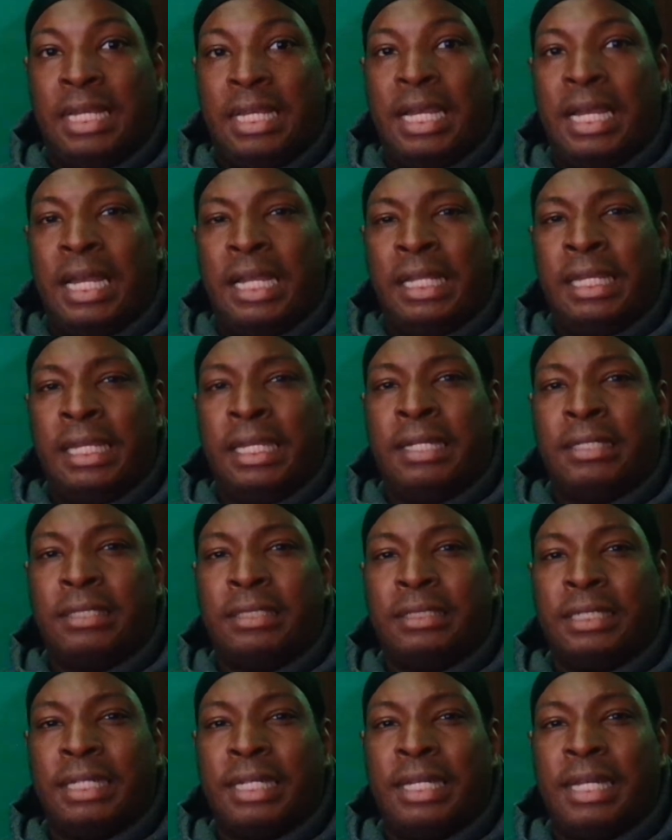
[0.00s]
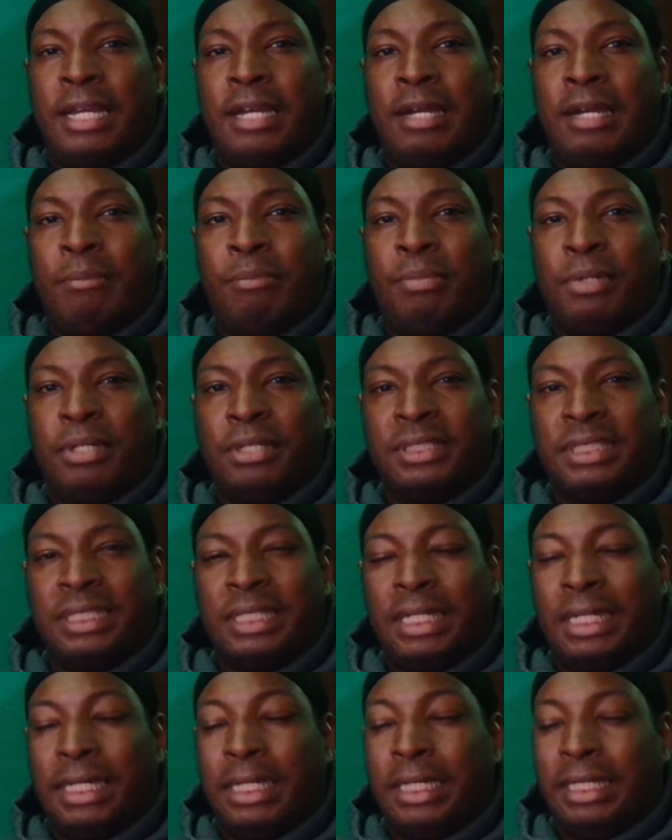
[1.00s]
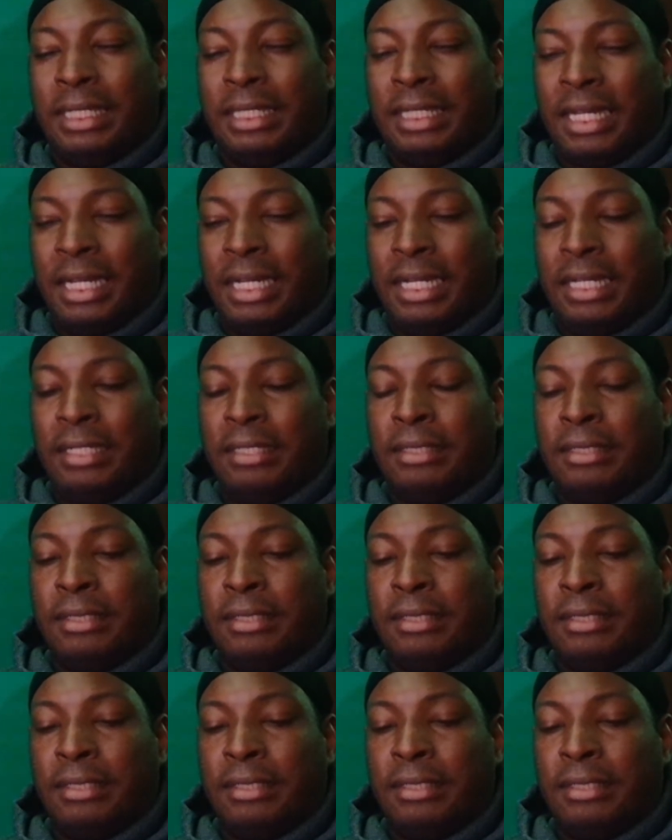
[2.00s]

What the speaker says: I can't understand how a person like that